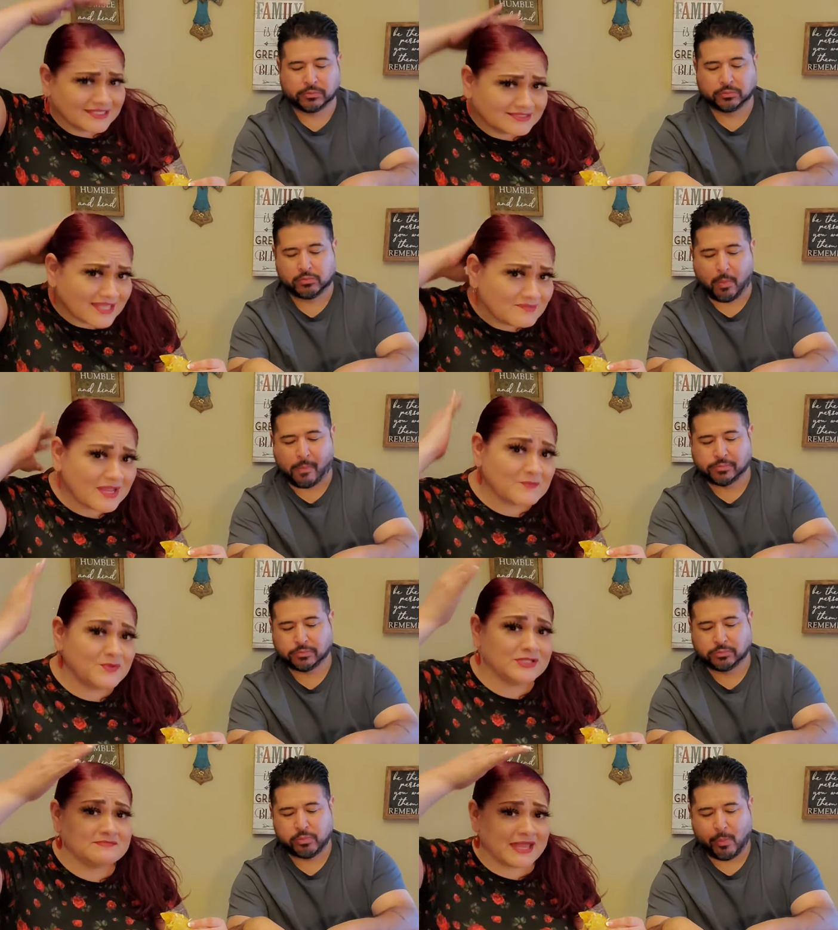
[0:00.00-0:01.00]
Speaker 1: Dad, stop. Like
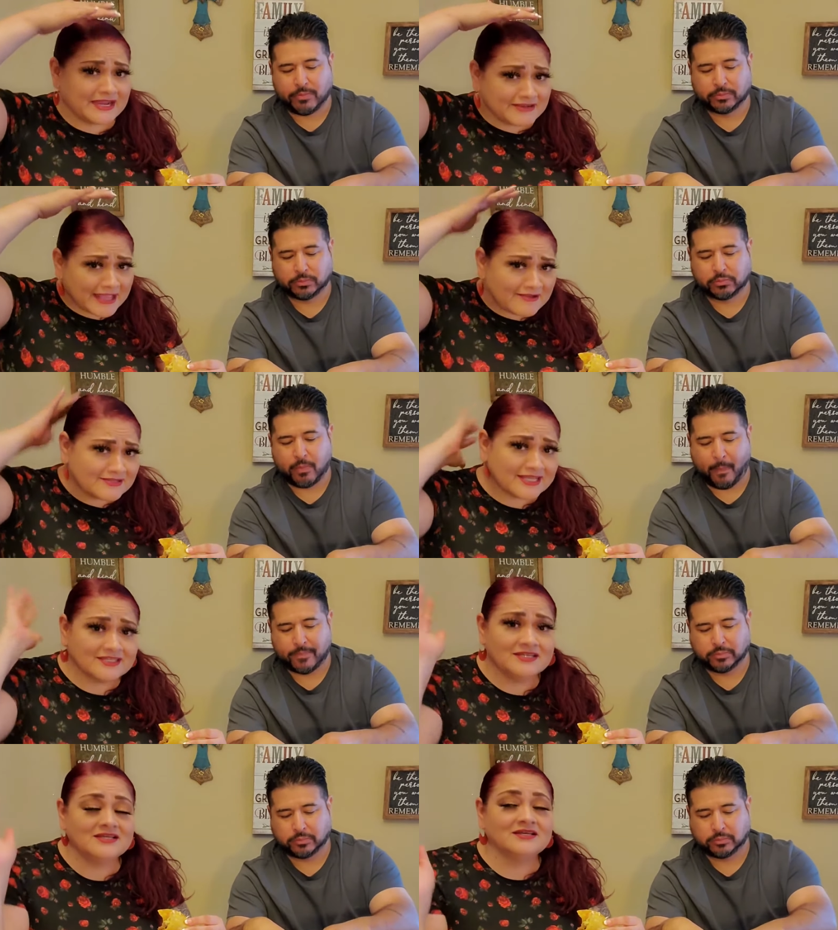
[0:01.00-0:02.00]
pulling my hair down. Like
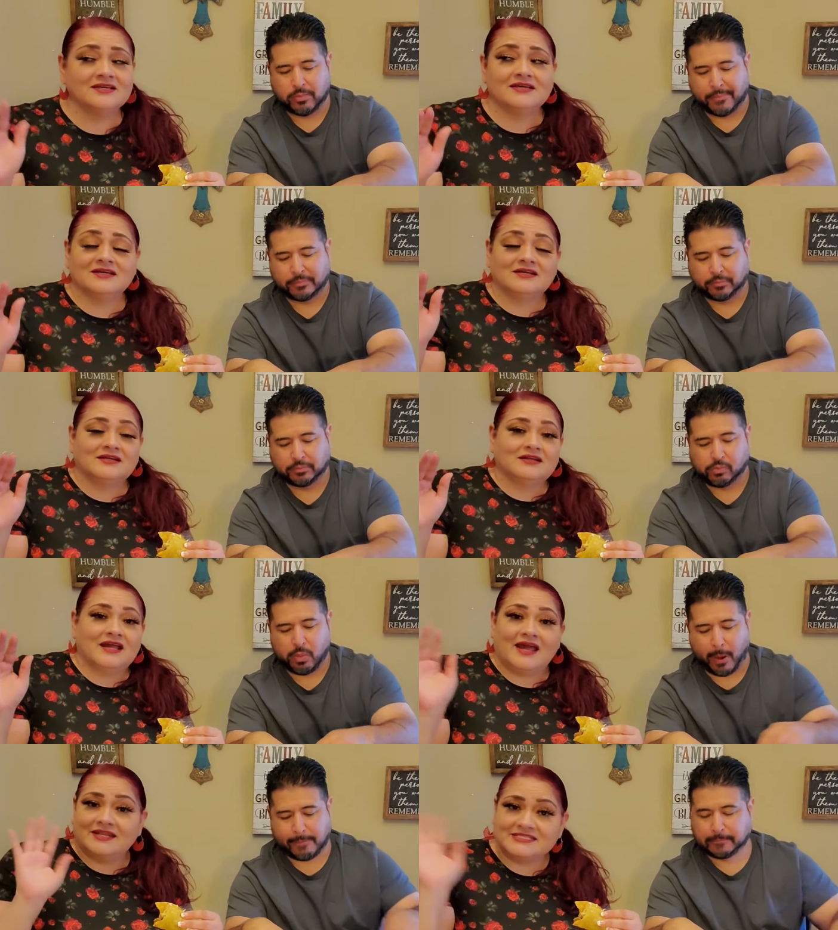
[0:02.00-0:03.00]

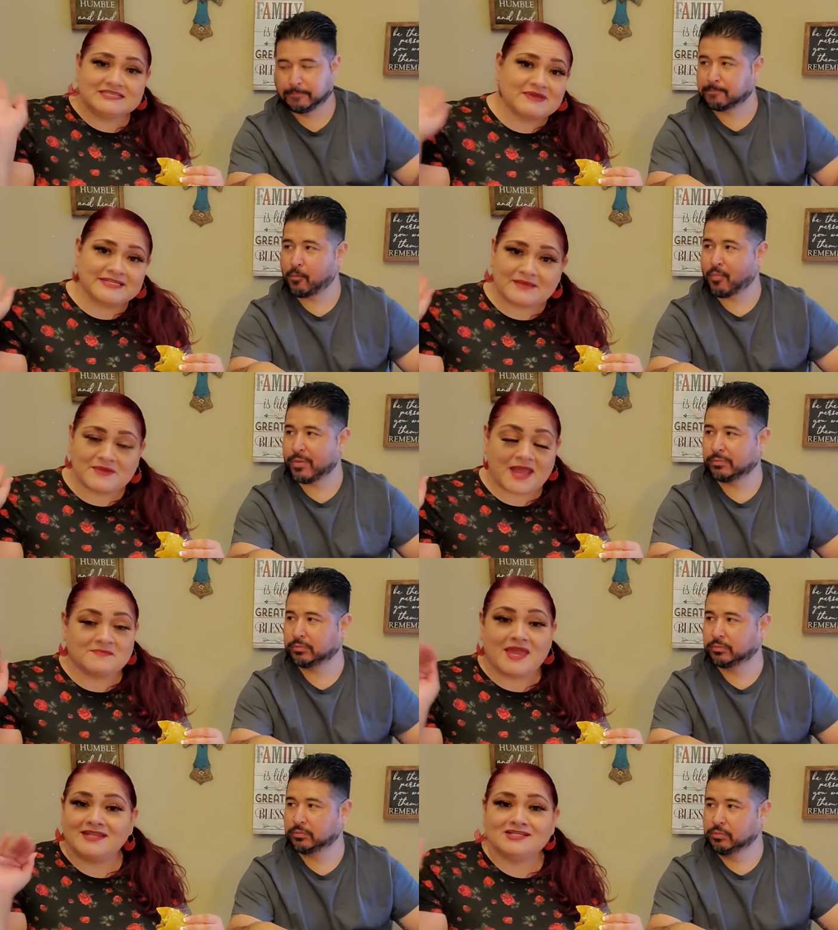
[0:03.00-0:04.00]
I didn't see my dad behind
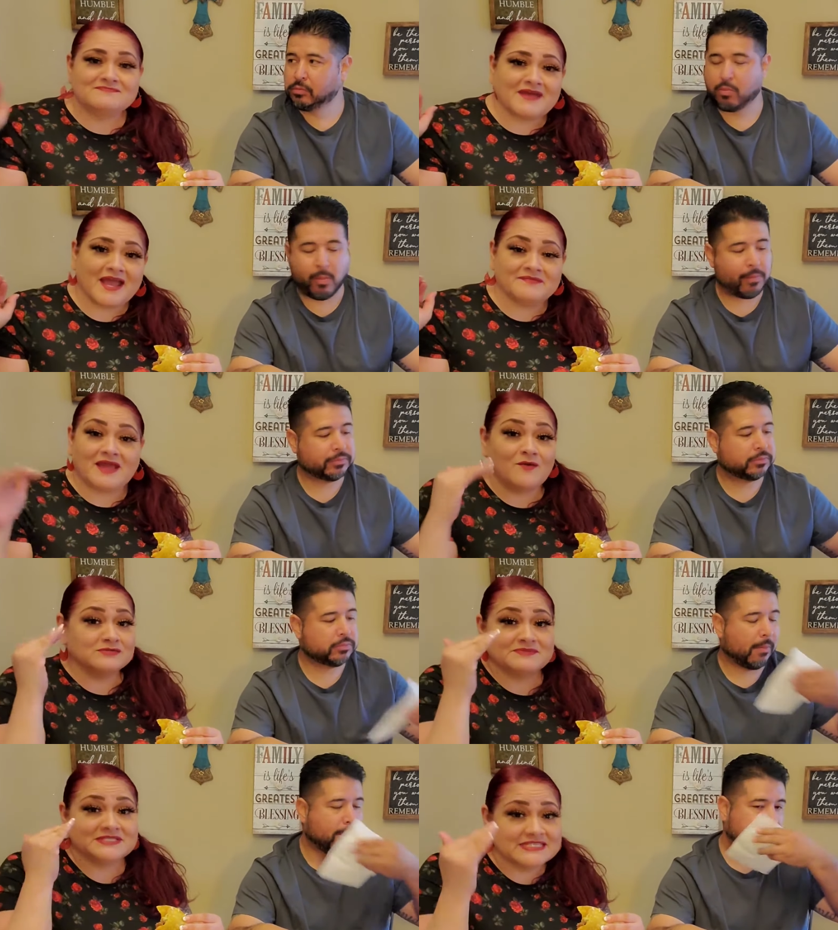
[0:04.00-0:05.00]
me. I didn't look behind me. I
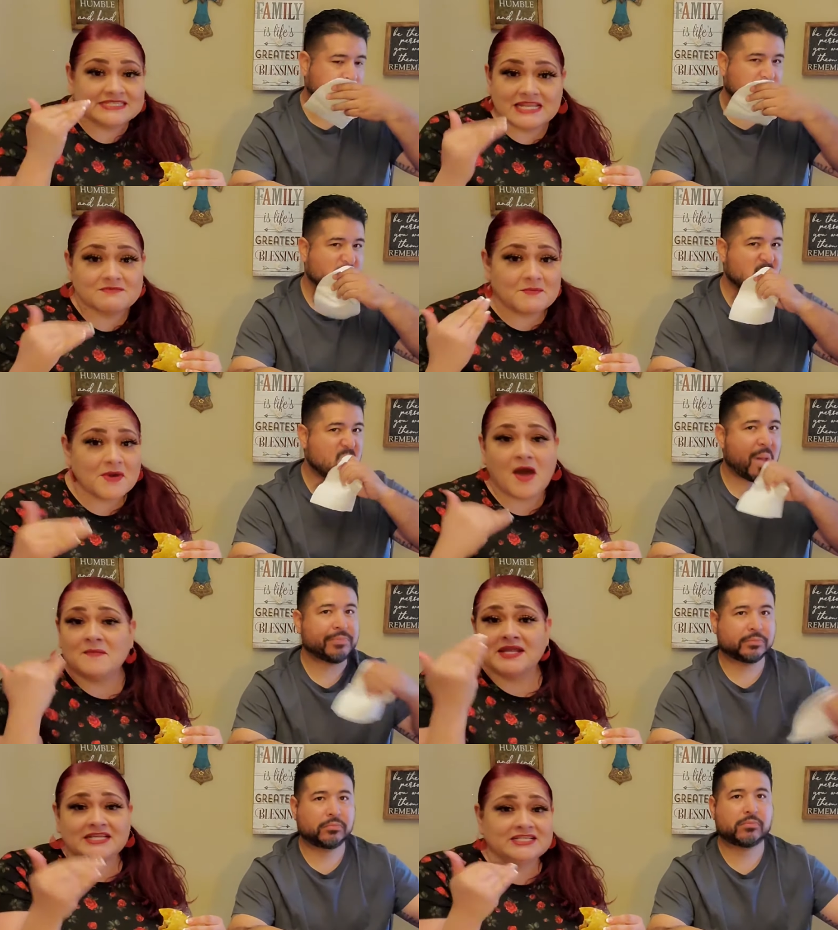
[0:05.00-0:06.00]
was busy telling my mom,
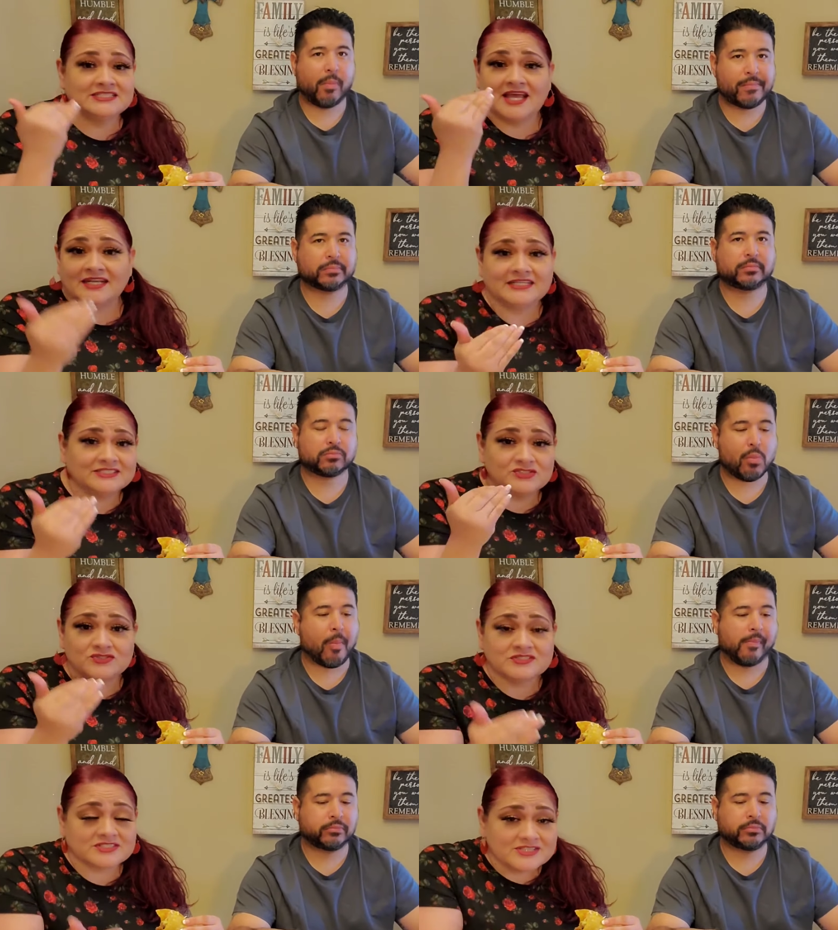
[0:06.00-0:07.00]
I need I need you
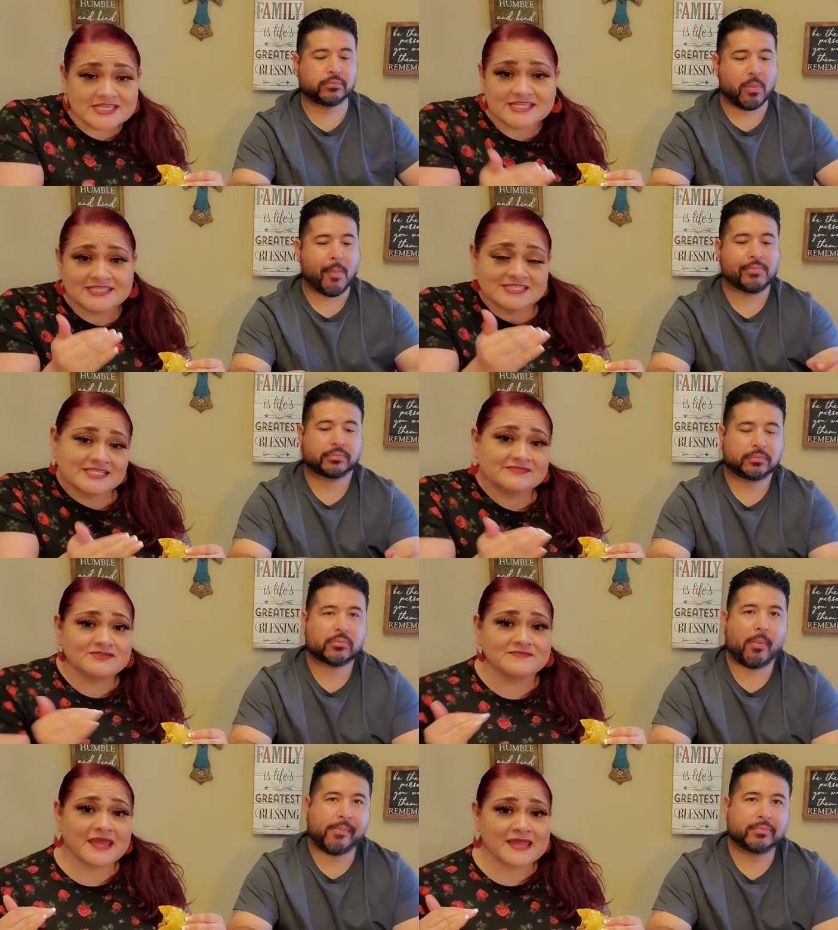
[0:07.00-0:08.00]
to do this and this for the